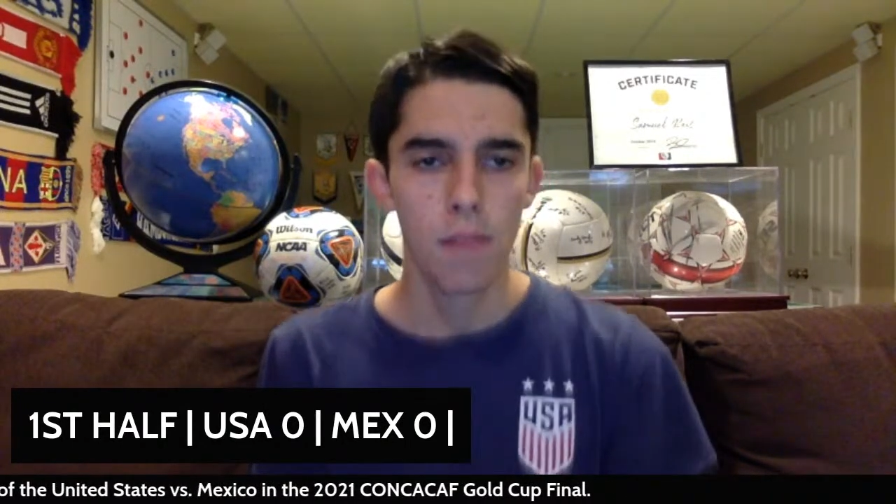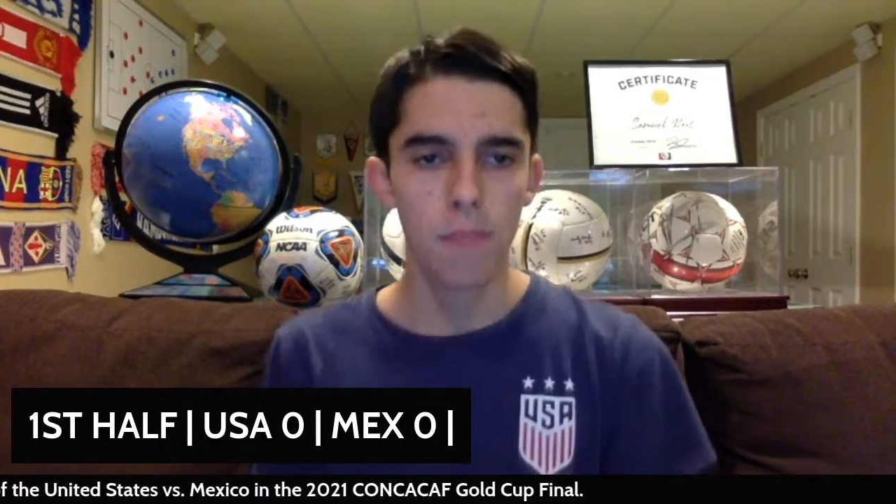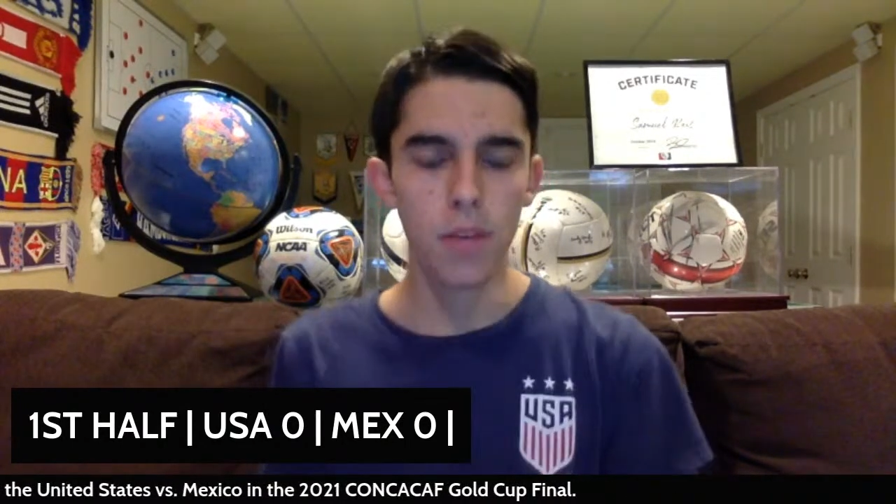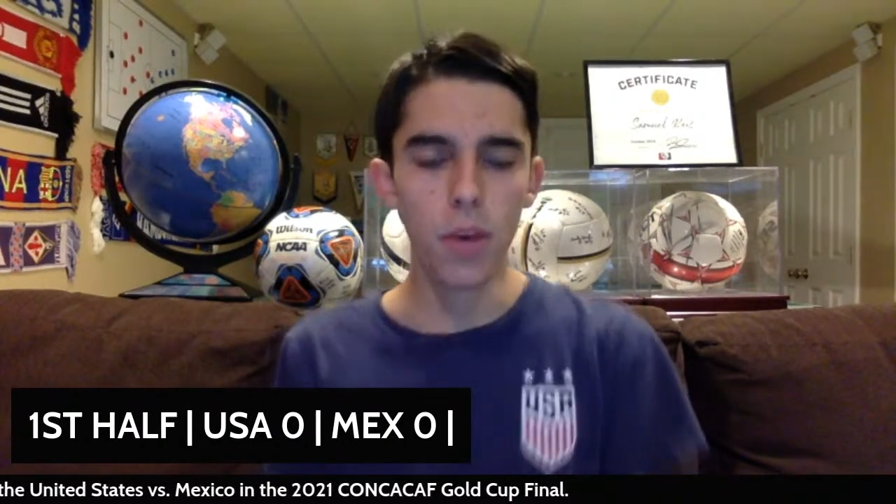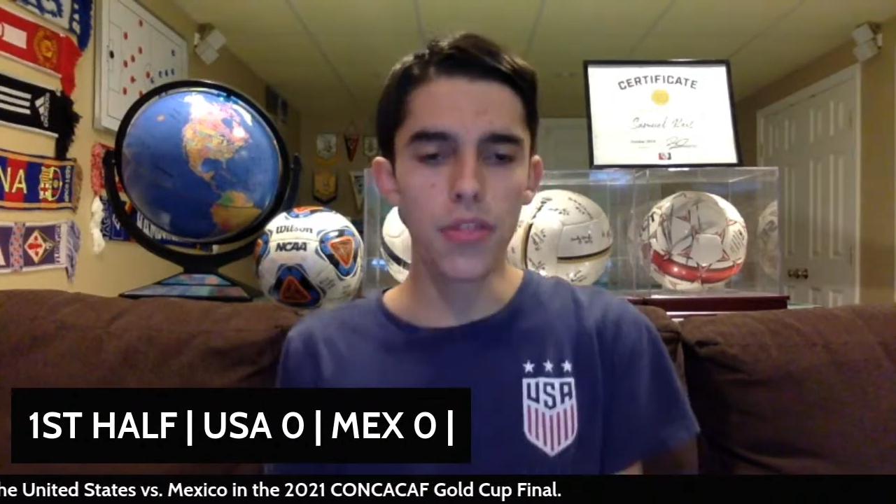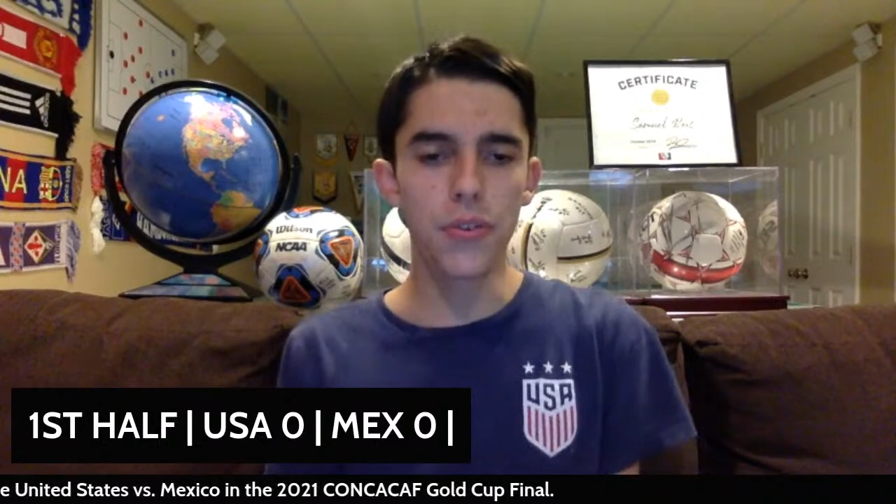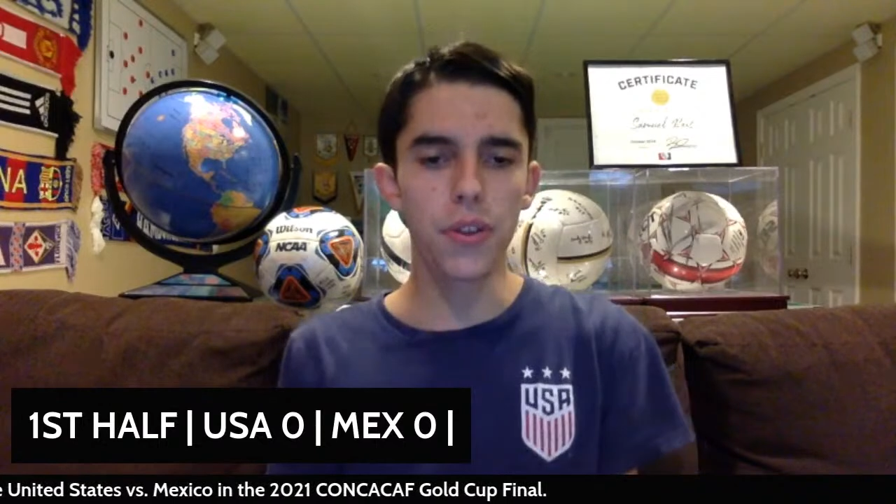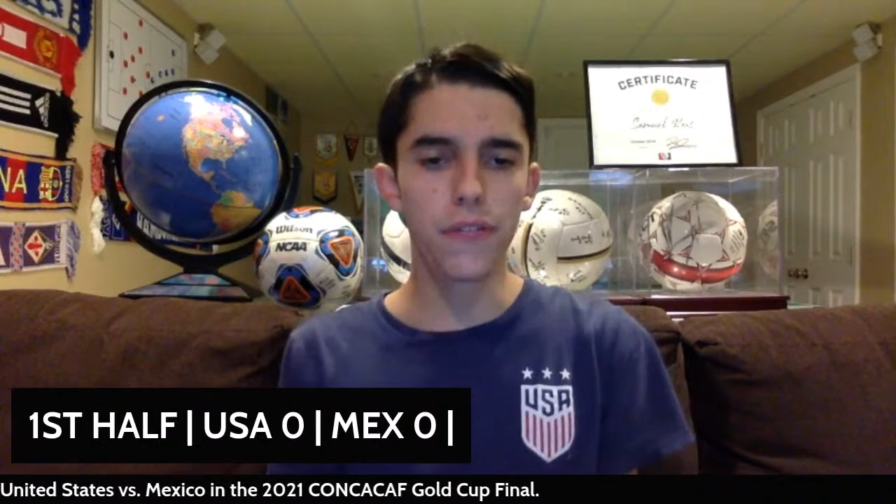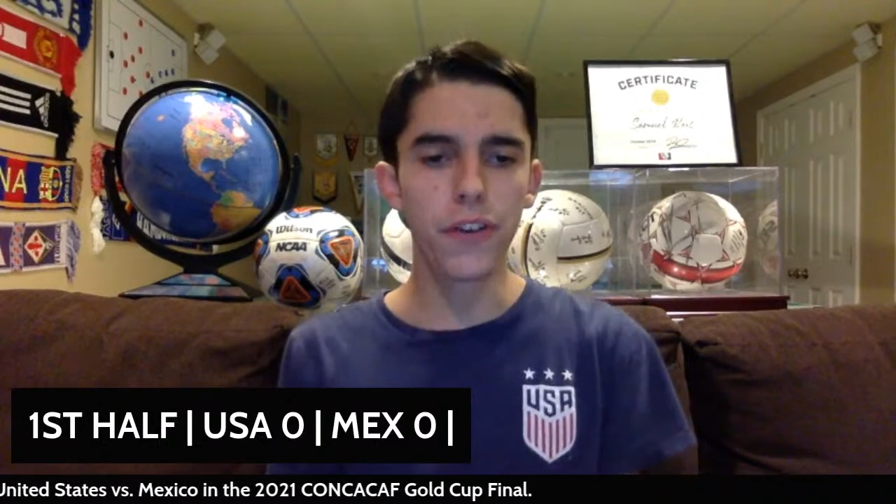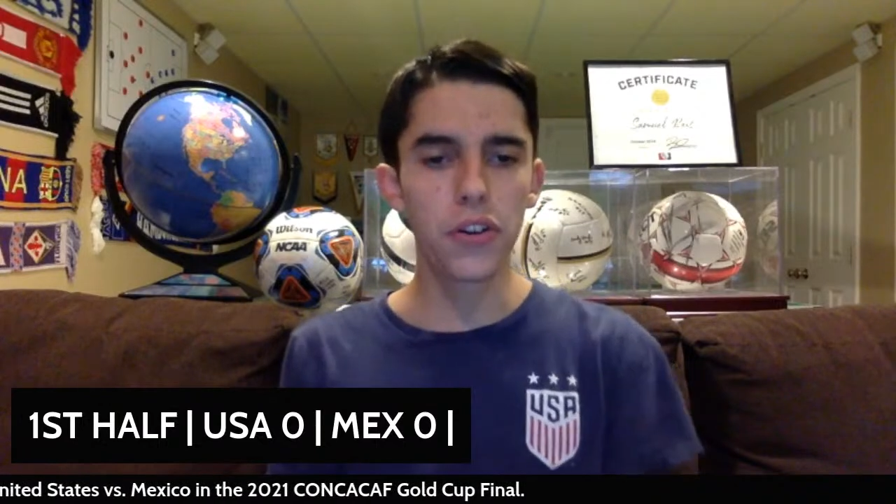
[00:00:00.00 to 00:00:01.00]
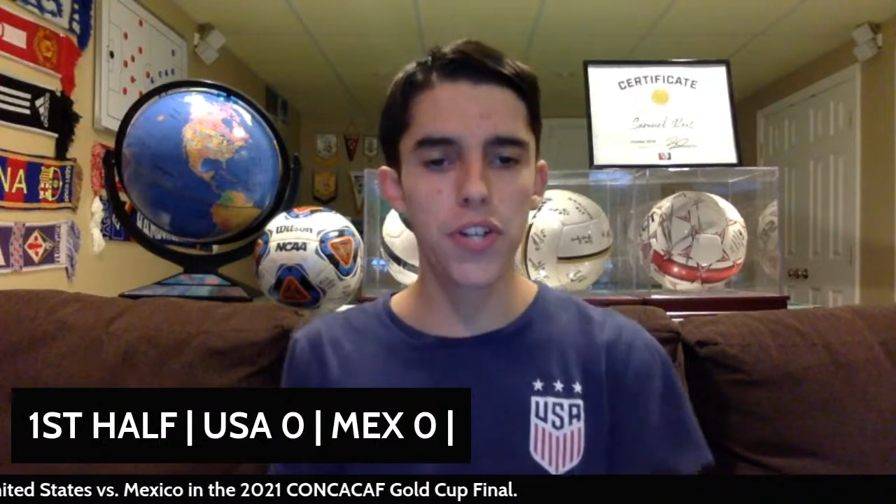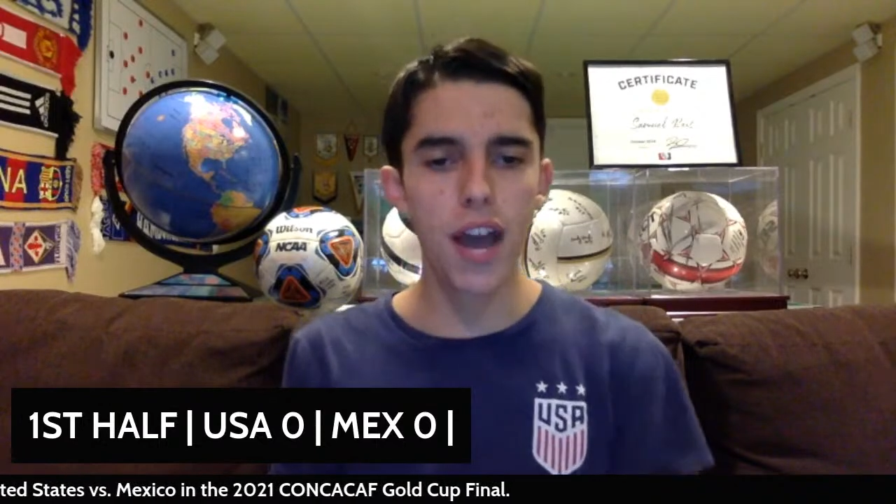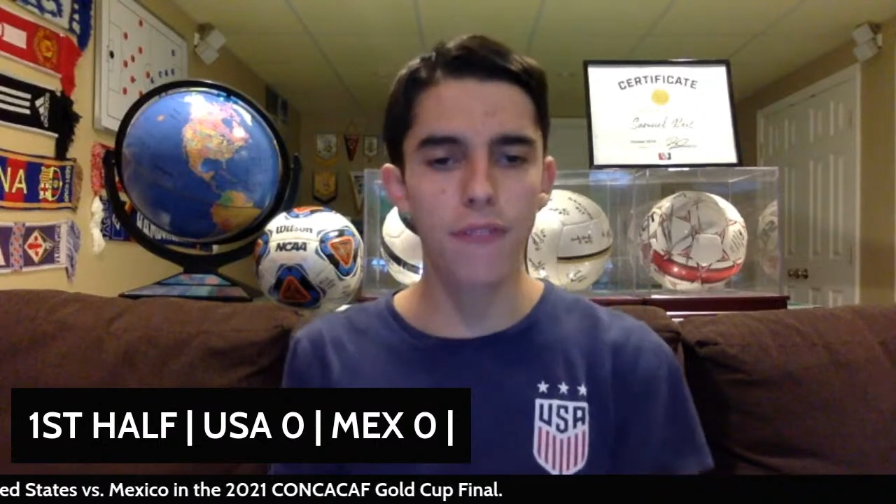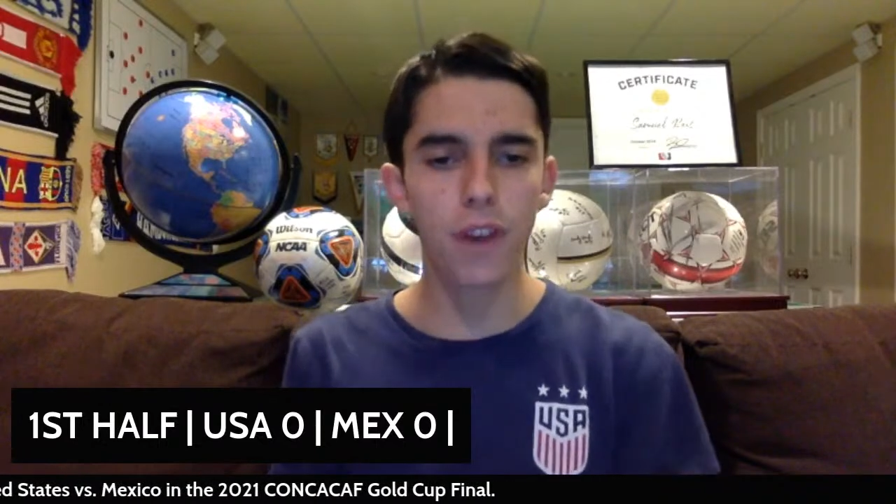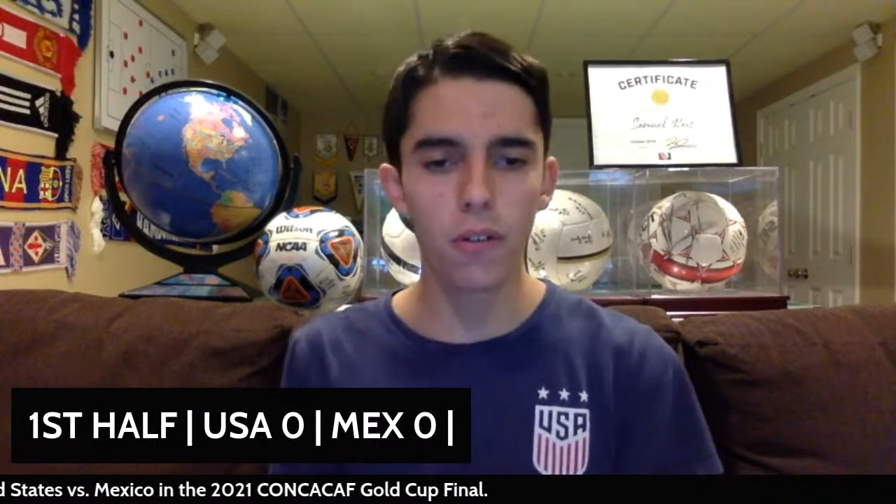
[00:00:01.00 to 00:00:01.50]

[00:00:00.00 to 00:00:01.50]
Midway through the first half